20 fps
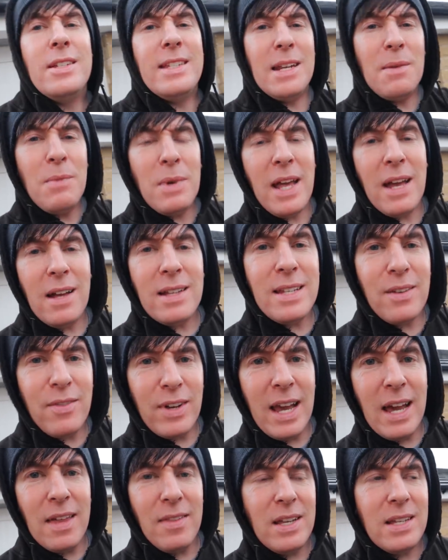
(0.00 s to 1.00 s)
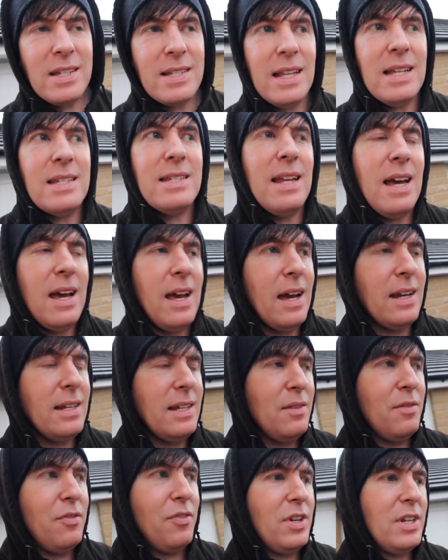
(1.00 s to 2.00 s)
Does anybody else ever get this? Last night I
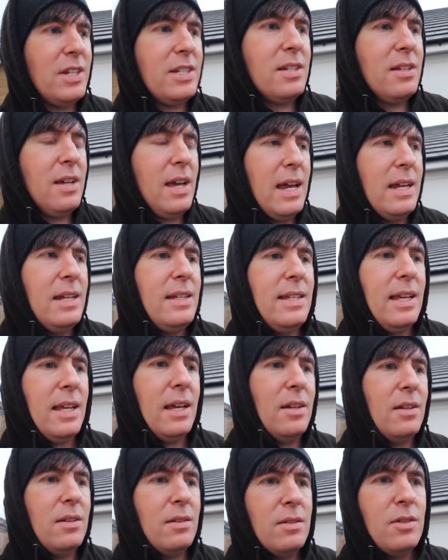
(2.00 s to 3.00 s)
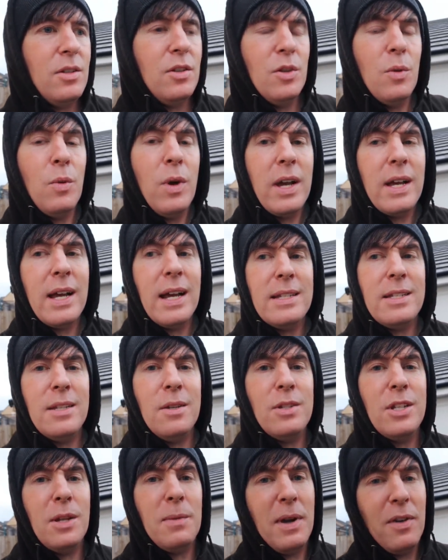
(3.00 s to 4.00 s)
didn't finish editing and doing the work I had to
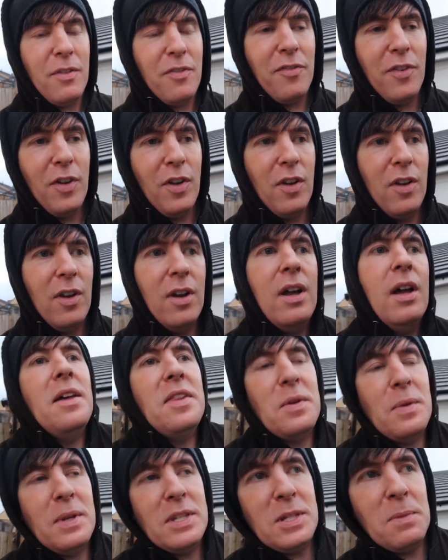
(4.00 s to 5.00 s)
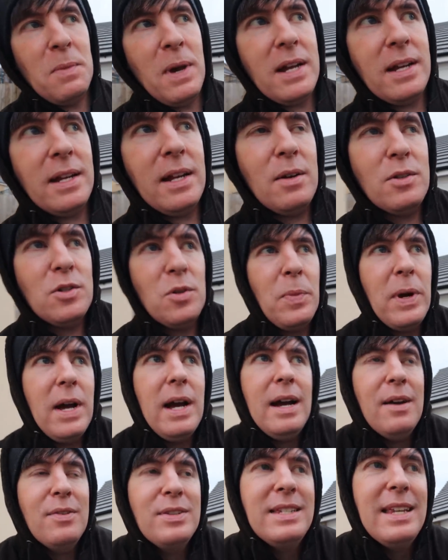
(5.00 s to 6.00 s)
do till about 4, and then I went to bed and I was up at
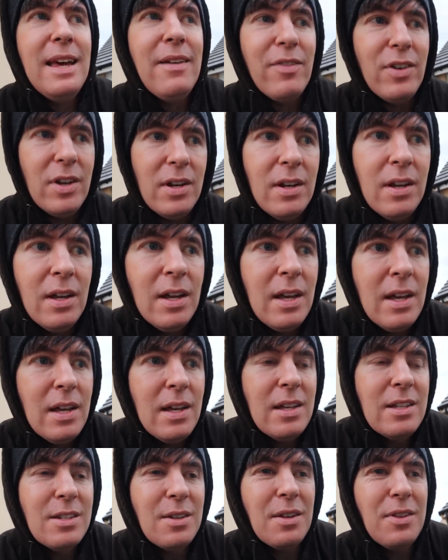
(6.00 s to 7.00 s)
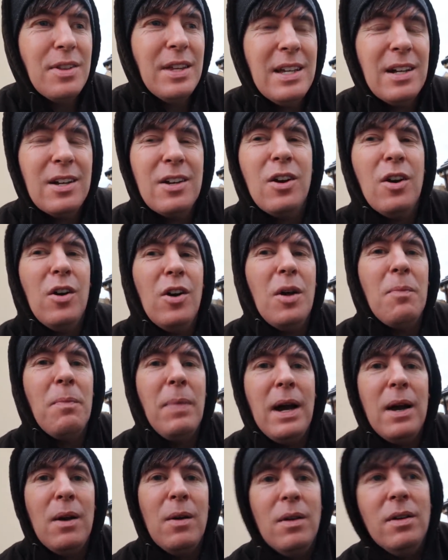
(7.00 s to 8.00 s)
7:30. So I think I caught
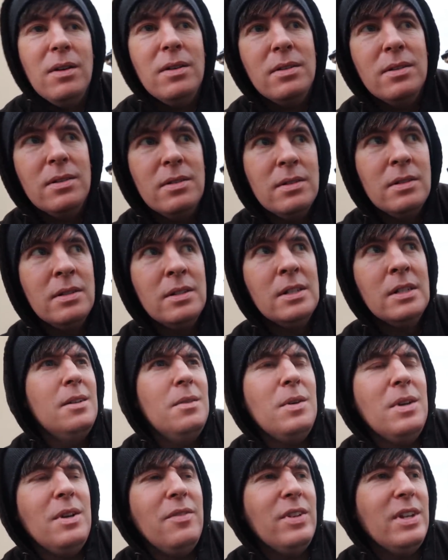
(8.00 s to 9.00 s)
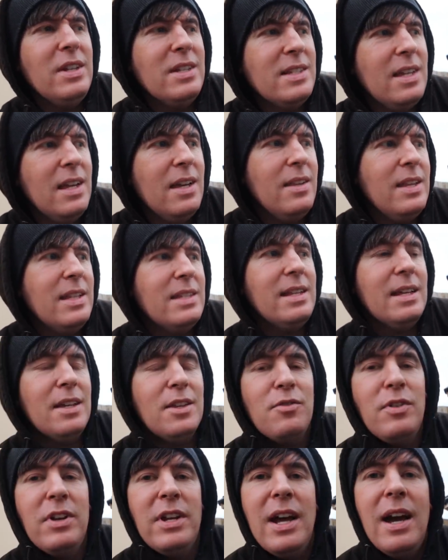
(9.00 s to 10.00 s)
about, what even is that? That's
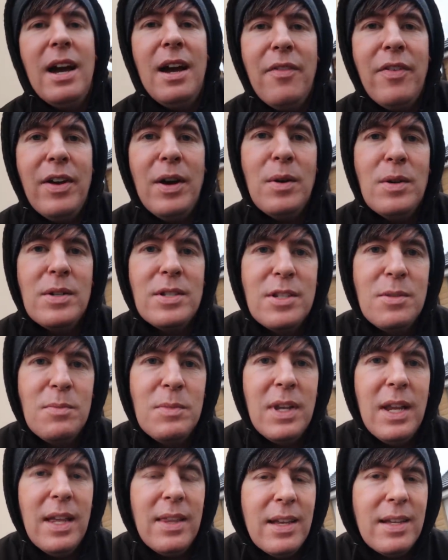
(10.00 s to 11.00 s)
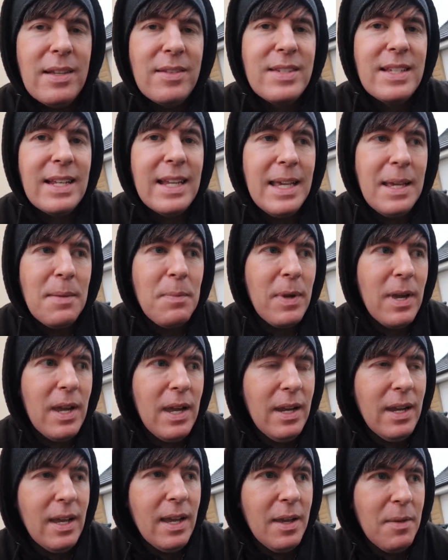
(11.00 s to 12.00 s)
like 3.5 hours or something like that of sleep.
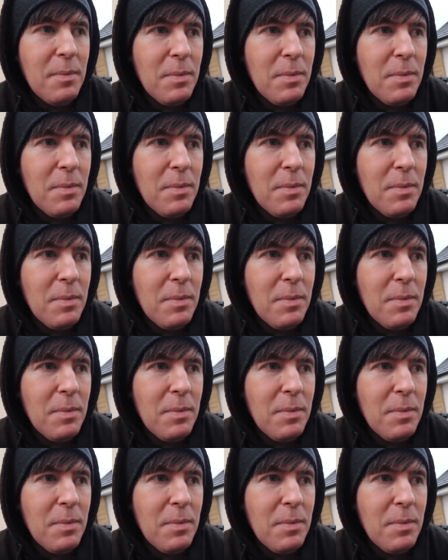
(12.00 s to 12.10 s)
And